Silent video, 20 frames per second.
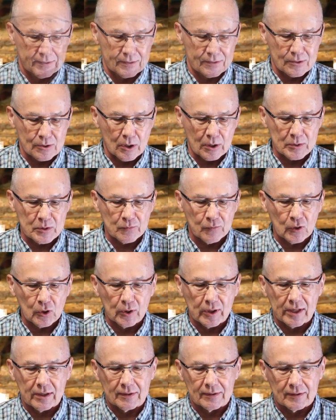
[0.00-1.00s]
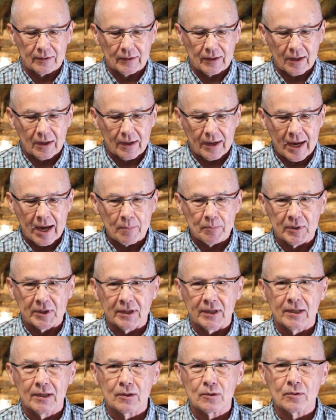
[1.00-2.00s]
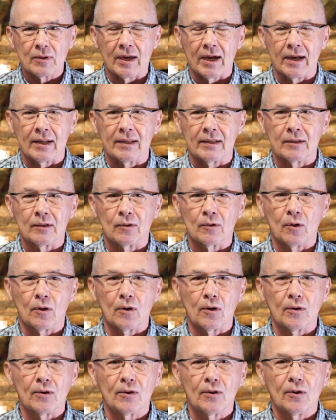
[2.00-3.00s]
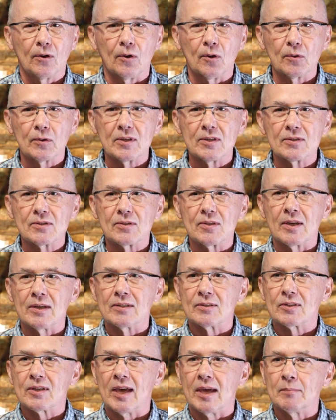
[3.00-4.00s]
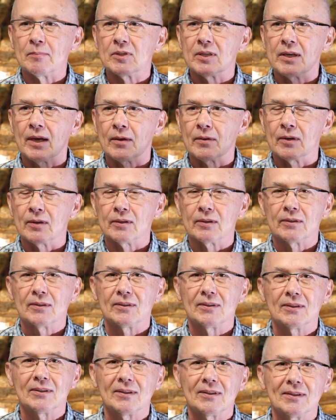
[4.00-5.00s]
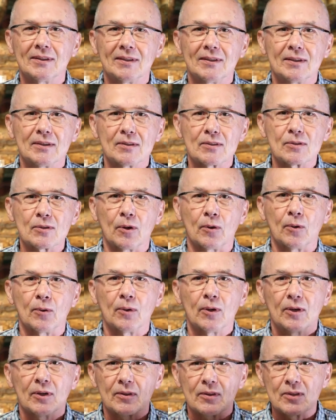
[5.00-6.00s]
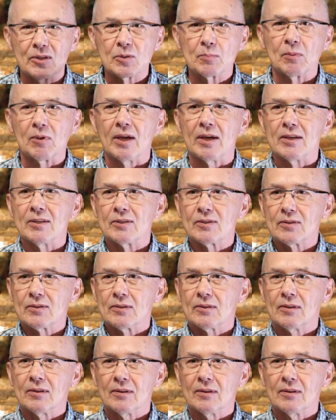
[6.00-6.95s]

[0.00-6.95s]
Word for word: So I was very happy to hear that, and it all, all these things came together. So this place